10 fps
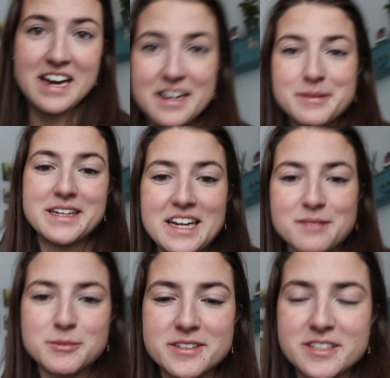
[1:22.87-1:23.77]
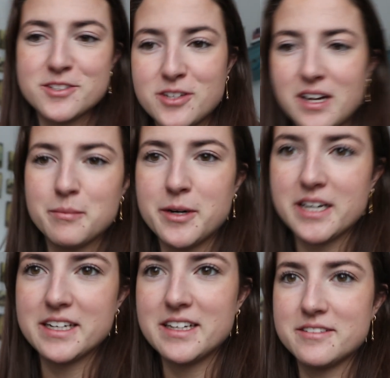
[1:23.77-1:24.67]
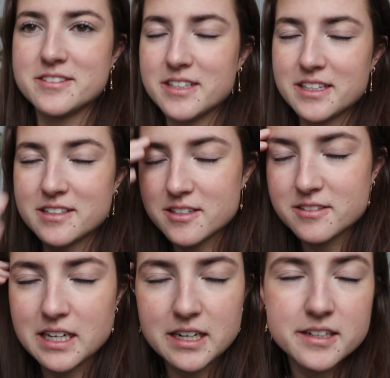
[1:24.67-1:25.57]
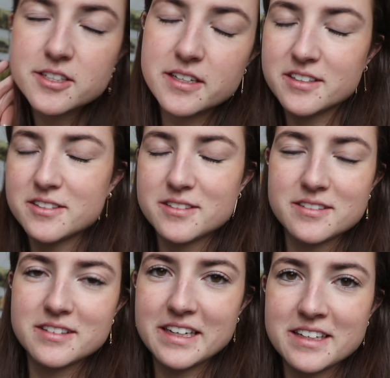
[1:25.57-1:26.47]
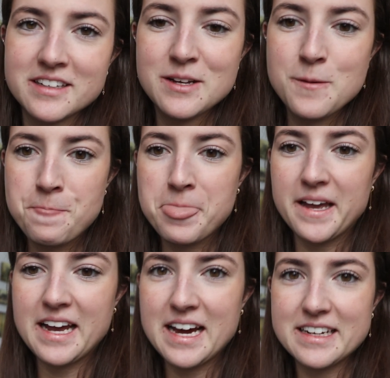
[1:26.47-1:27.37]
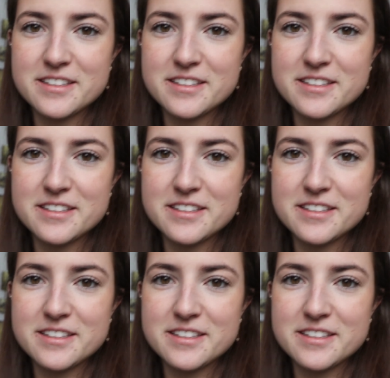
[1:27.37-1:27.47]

had my camera on this tripod and I was like so tired trying to go to, like, I had